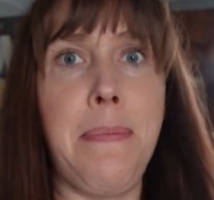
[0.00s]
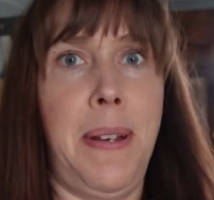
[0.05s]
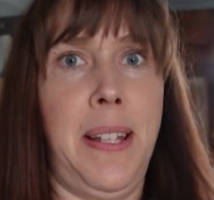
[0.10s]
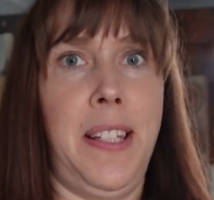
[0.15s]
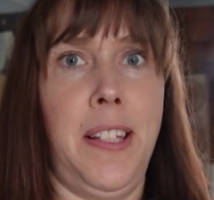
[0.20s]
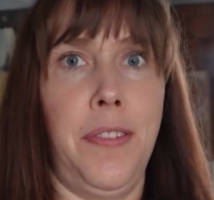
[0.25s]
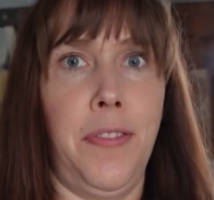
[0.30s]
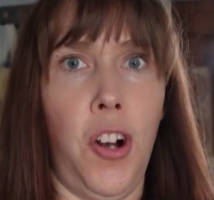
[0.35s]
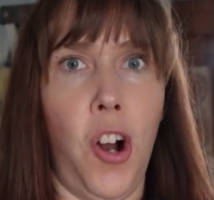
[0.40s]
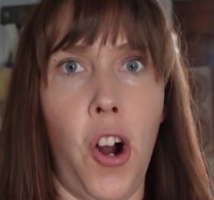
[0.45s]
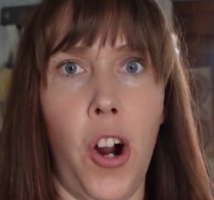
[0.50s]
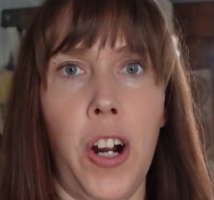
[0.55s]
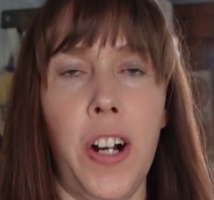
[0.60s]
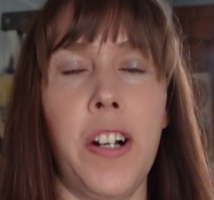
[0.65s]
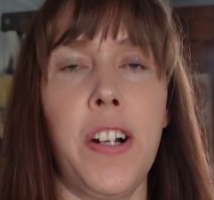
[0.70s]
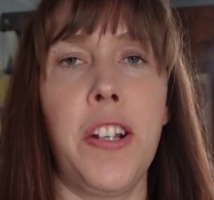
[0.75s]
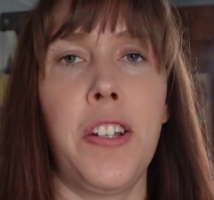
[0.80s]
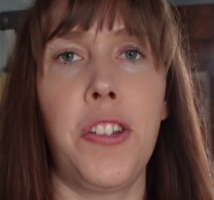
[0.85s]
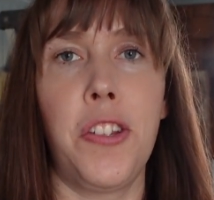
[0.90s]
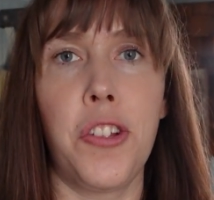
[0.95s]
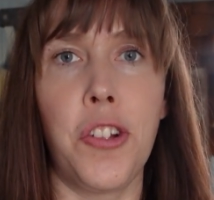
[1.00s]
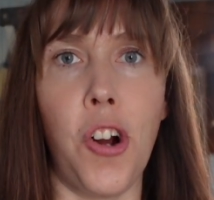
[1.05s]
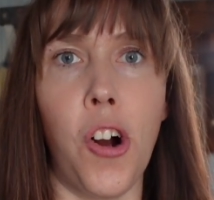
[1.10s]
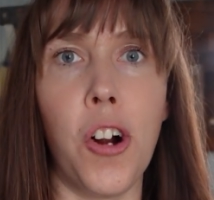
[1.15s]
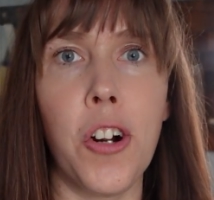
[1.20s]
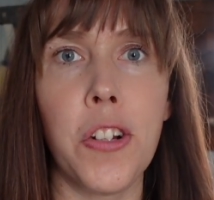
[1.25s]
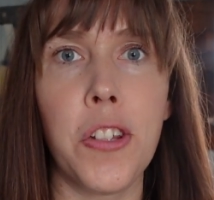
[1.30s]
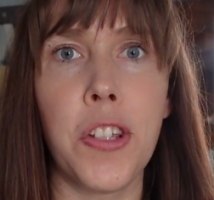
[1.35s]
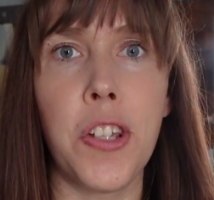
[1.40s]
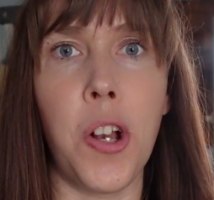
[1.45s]
piece of art
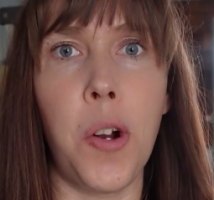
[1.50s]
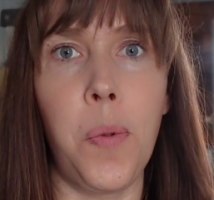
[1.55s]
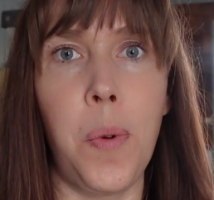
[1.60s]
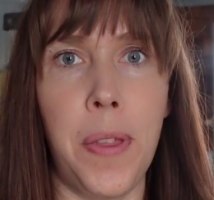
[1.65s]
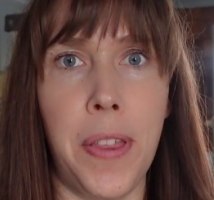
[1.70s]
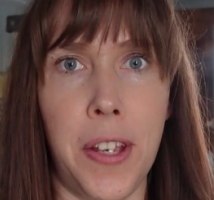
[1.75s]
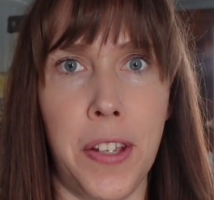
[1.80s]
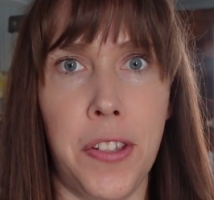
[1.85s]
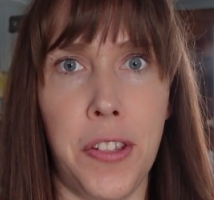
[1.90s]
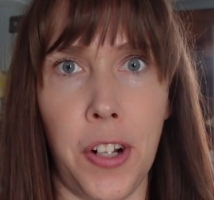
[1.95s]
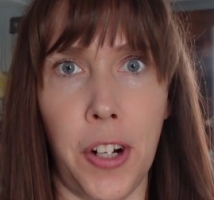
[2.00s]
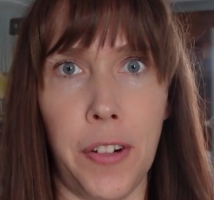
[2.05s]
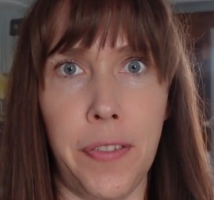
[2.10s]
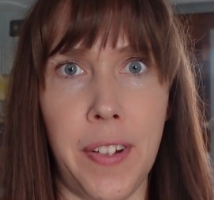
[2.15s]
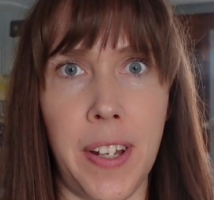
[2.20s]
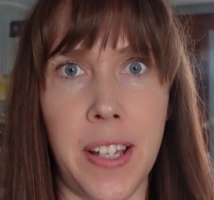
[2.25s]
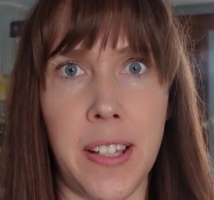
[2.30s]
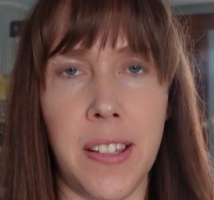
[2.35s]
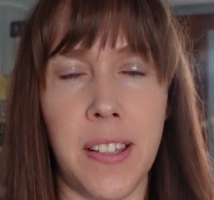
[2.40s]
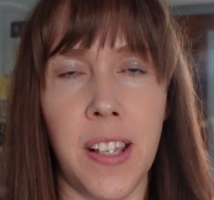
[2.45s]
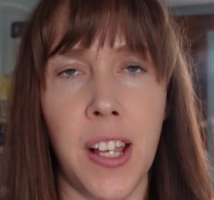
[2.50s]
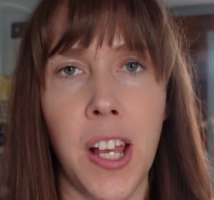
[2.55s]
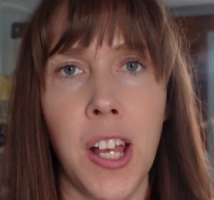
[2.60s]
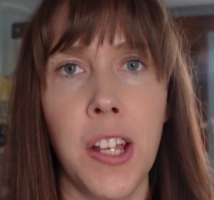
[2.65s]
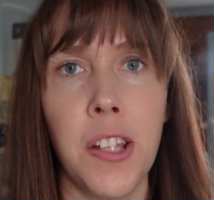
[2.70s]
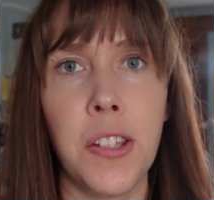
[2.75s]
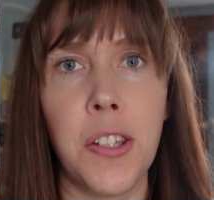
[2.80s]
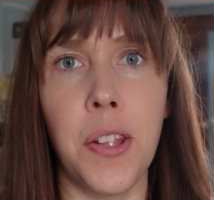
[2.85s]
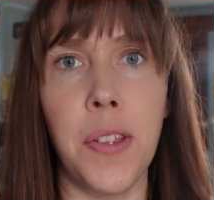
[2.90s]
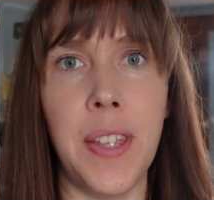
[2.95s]
starts with a surface.
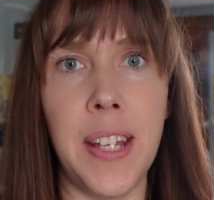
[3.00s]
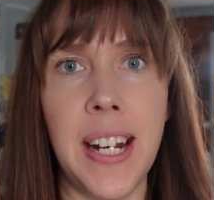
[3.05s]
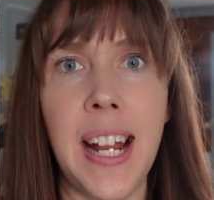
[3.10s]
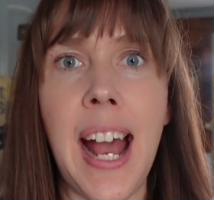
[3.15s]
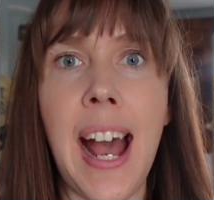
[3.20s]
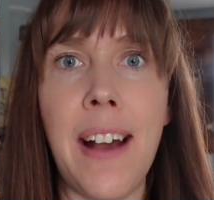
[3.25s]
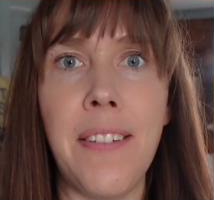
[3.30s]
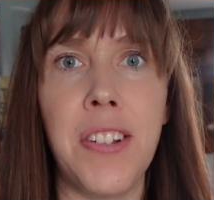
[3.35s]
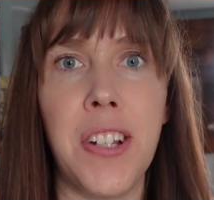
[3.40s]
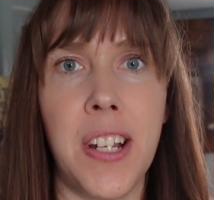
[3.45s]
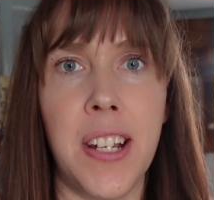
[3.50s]
So then I have to